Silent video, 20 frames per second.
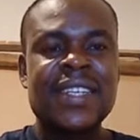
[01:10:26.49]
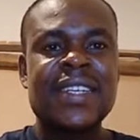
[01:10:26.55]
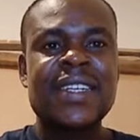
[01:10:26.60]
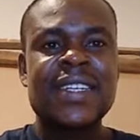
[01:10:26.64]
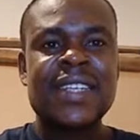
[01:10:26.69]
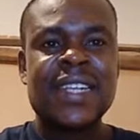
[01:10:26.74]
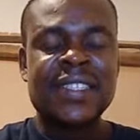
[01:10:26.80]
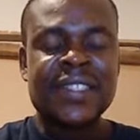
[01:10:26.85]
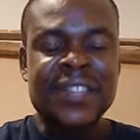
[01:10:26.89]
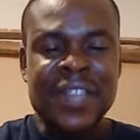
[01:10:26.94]

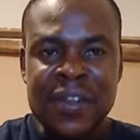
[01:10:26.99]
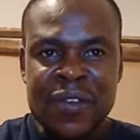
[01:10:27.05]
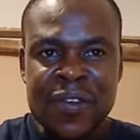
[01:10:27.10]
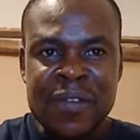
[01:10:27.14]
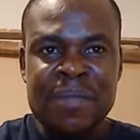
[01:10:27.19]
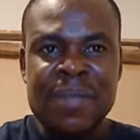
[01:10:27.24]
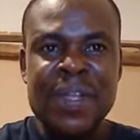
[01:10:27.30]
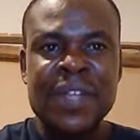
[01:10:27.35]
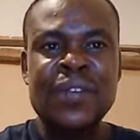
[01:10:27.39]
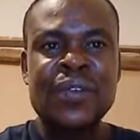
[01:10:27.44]
Nigeria
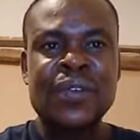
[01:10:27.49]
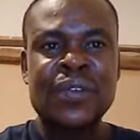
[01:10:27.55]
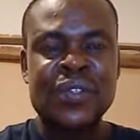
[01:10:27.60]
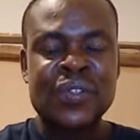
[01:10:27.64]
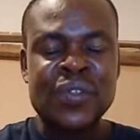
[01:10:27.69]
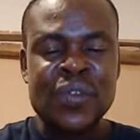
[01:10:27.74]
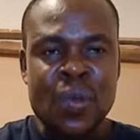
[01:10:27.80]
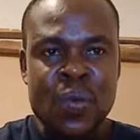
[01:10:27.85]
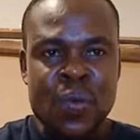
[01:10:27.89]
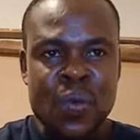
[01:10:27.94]
government does
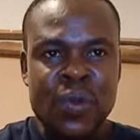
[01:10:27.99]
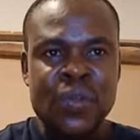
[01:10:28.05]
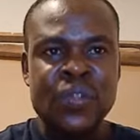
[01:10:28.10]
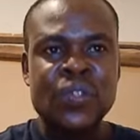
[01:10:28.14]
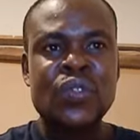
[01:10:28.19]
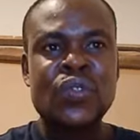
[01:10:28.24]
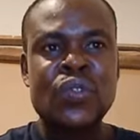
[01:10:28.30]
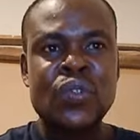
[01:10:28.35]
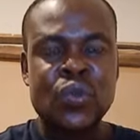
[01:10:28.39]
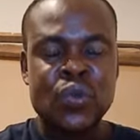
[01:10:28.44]
not want
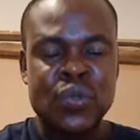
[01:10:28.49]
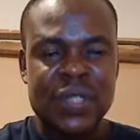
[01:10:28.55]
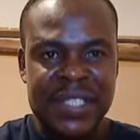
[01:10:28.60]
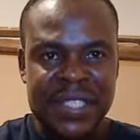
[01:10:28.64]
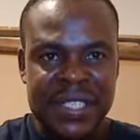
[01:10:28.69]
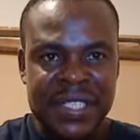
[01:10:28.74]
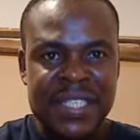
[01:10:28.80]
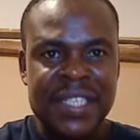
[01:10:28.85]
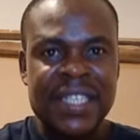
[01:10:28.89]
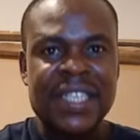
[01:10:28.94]
to
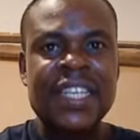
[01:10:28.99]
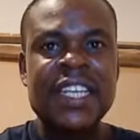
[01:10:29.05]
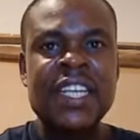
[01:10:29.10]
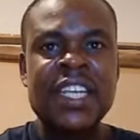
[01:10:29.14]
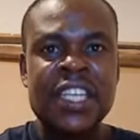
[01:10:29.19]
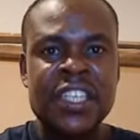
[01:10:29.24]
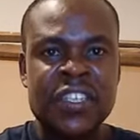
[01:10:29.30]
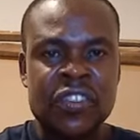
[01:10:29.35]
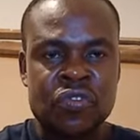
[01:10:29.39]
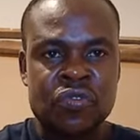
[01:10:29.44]
see
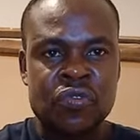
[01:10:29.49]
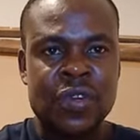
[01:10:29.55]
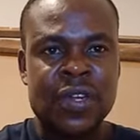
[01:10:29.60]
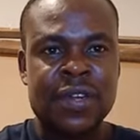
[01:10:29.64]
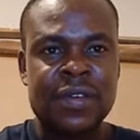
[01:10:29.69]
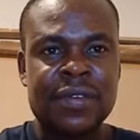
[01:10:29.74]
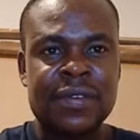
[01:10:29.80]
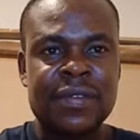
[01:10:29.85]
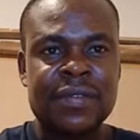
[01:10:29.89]
Israel